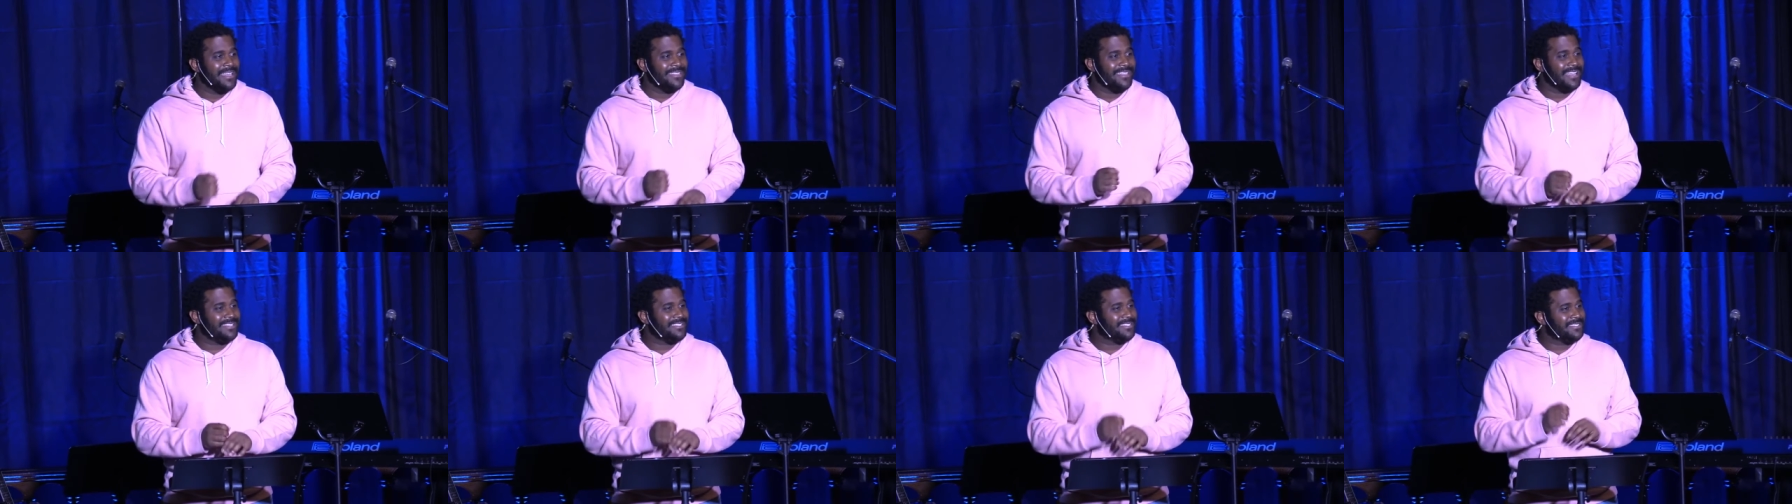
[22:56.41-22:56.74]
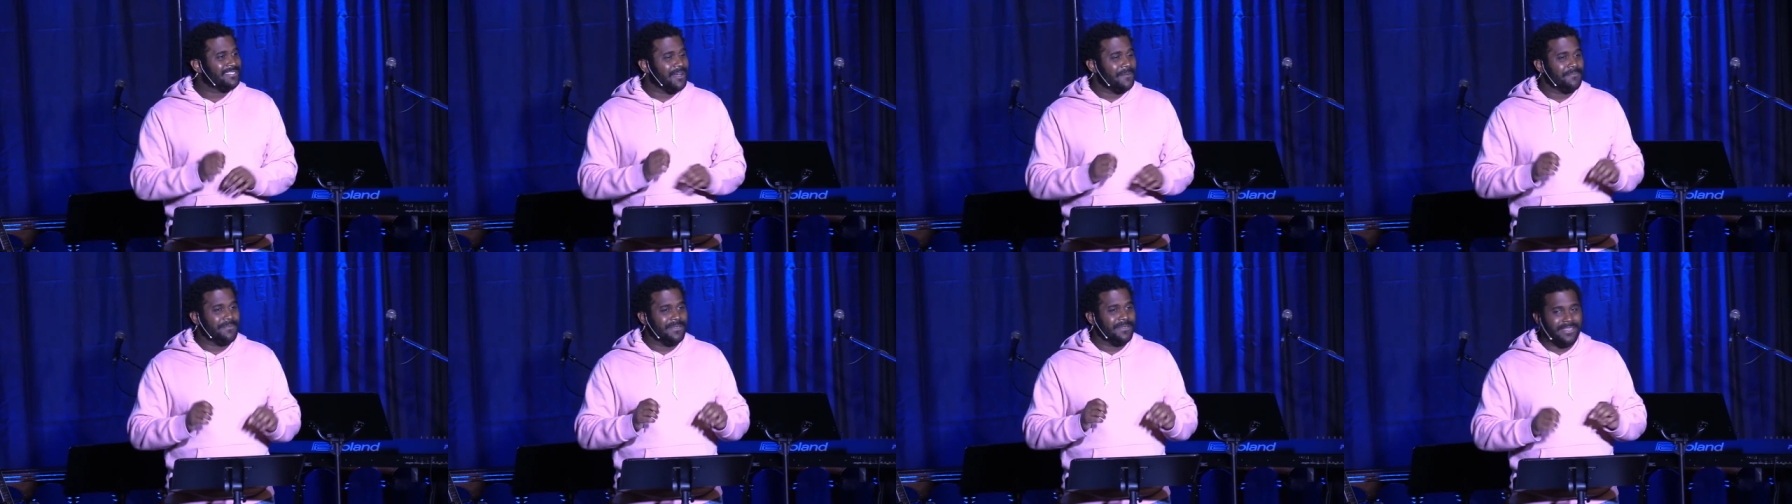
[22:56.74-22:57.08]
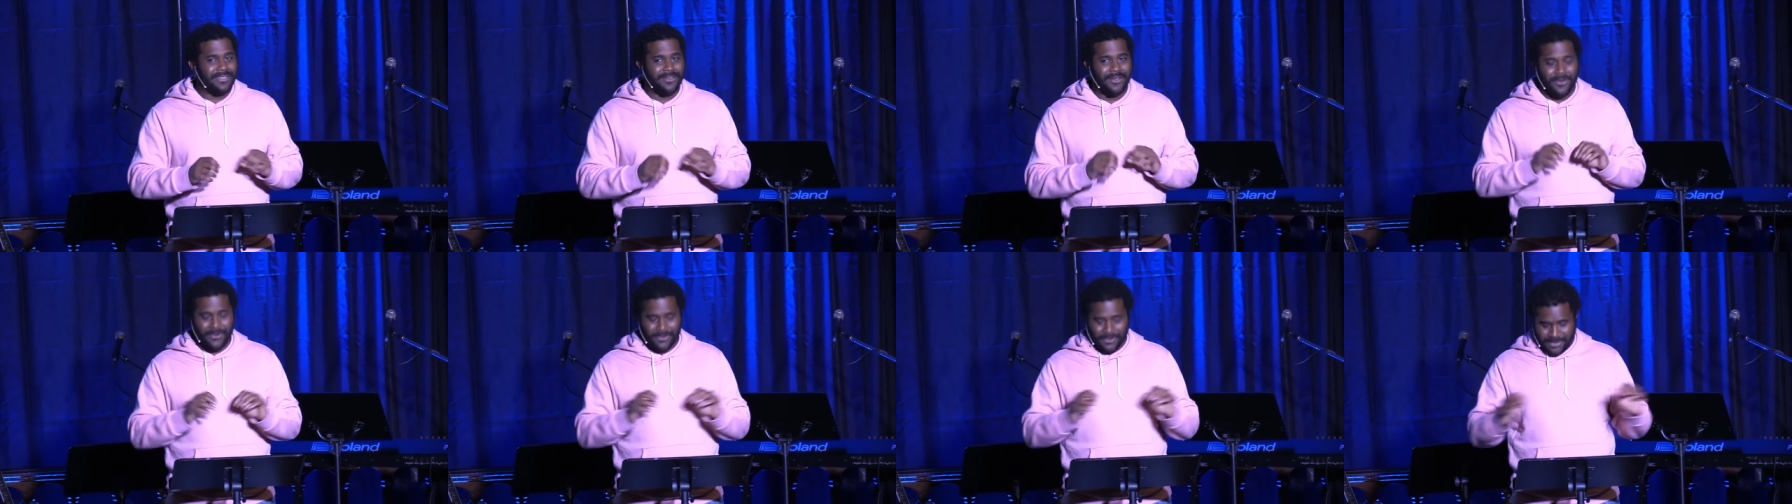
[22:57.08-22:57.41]
That's something
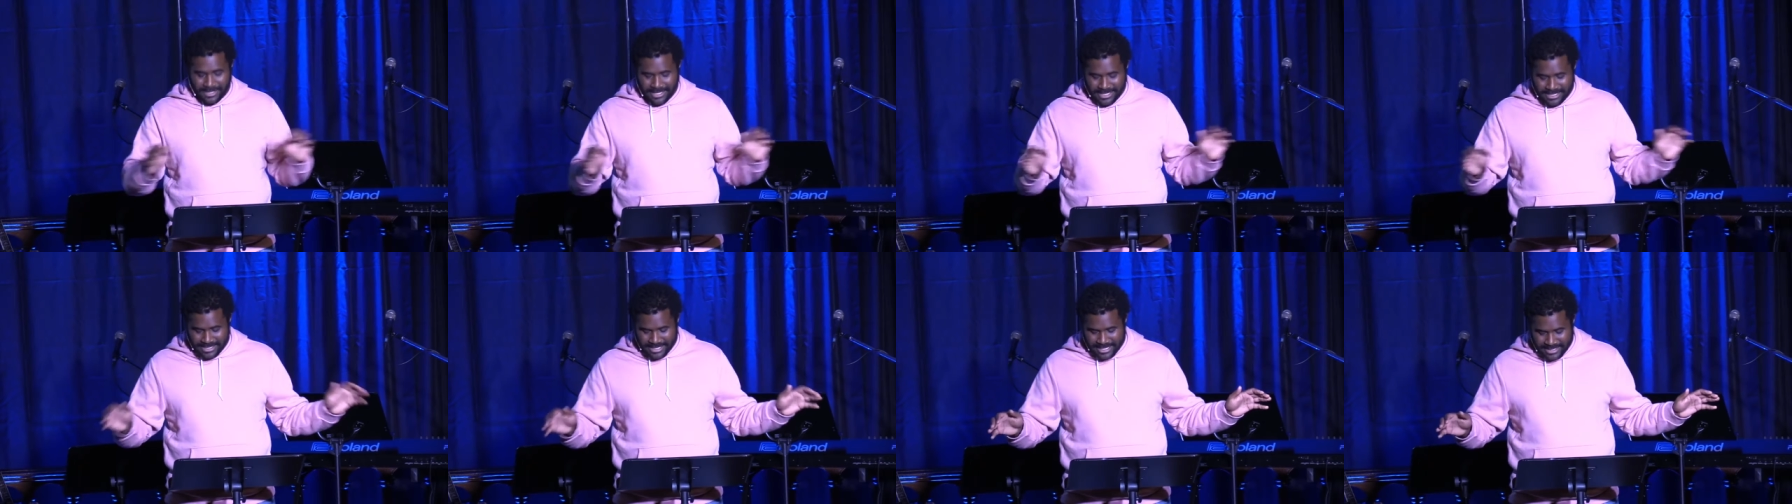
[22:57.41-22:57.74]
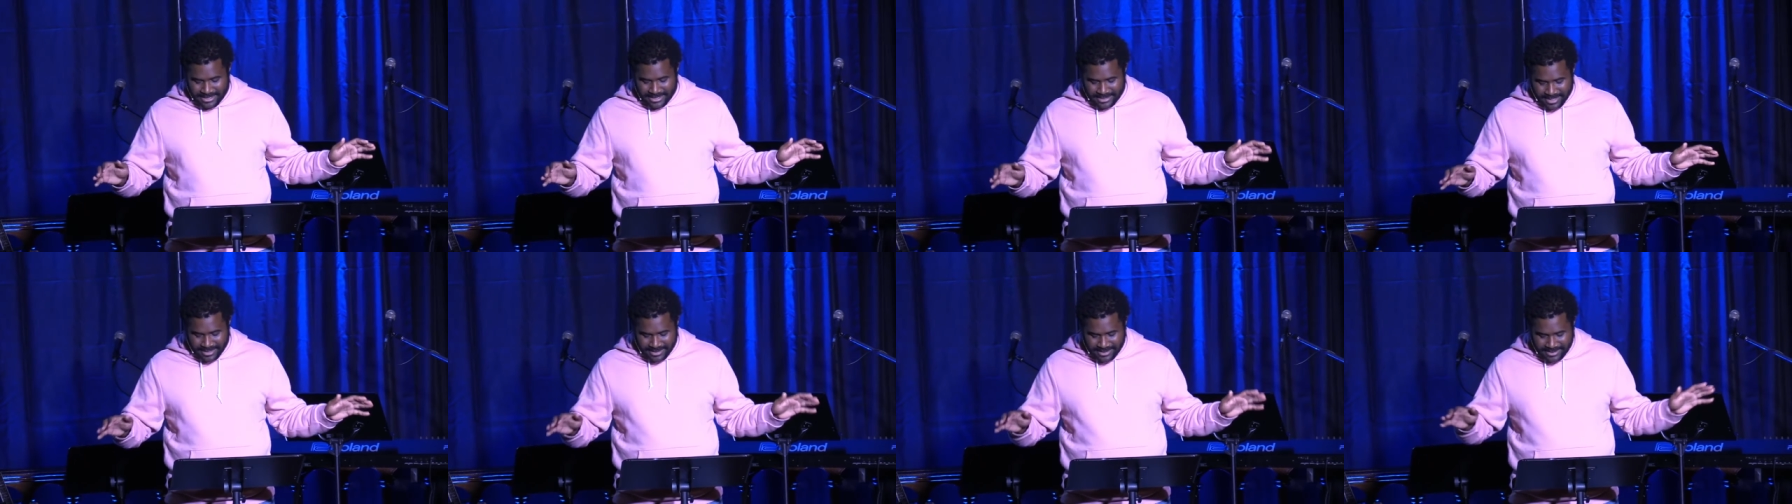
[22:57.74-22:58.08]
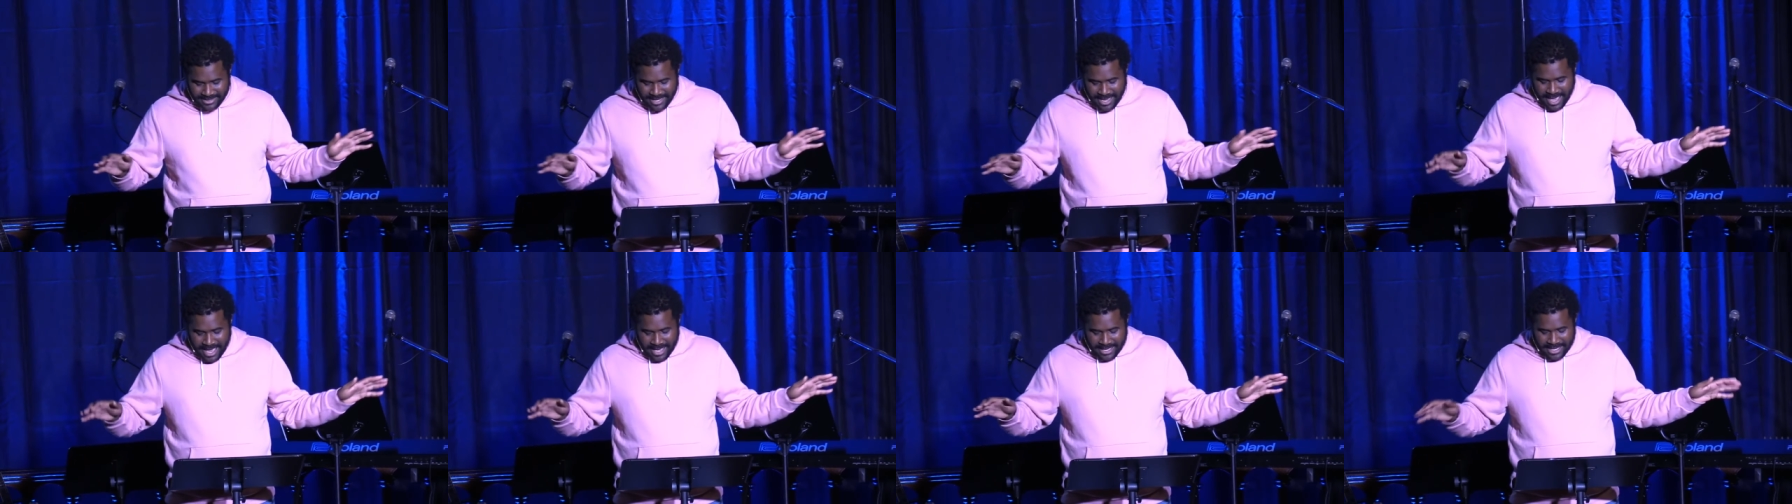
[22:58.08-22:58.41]
that only
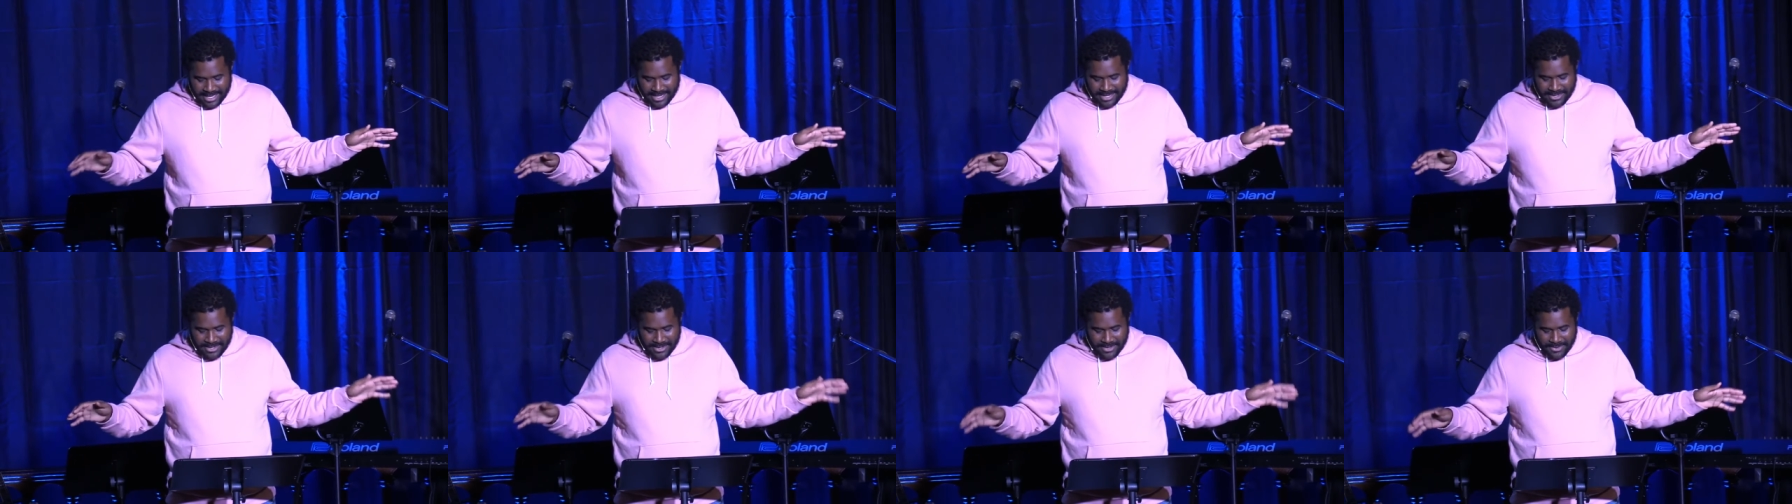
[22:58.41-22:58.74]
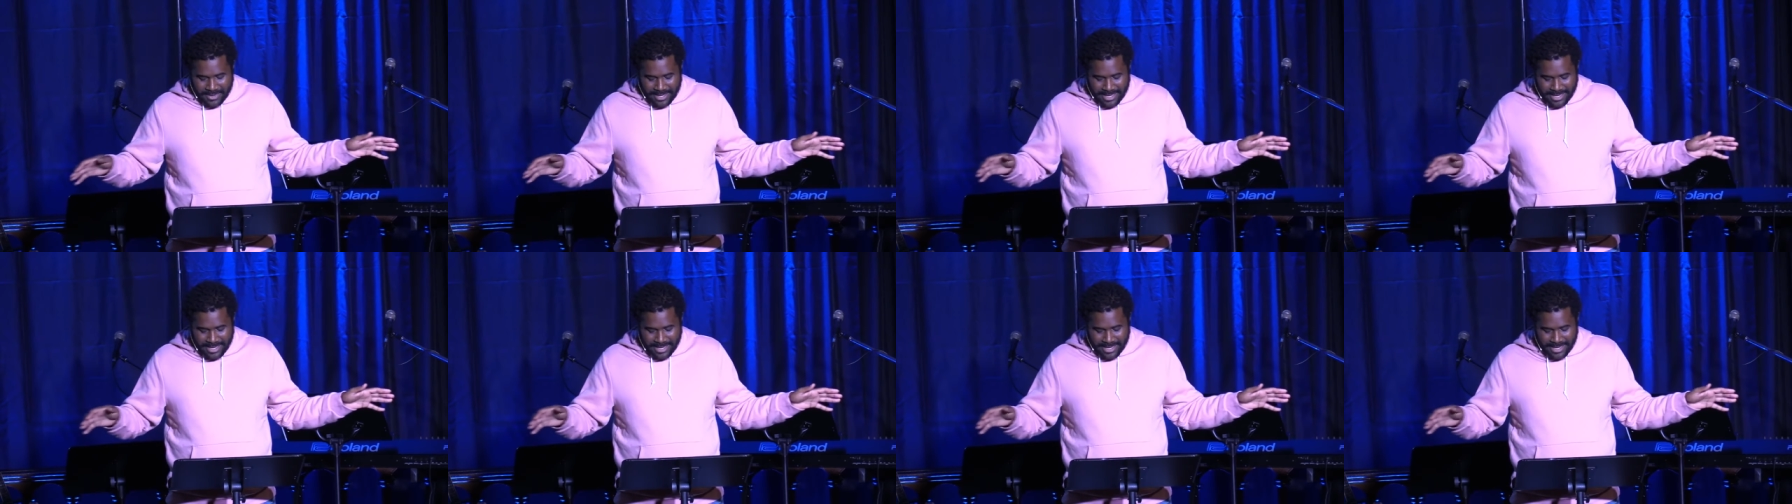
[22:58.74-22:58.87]
Jesus can do.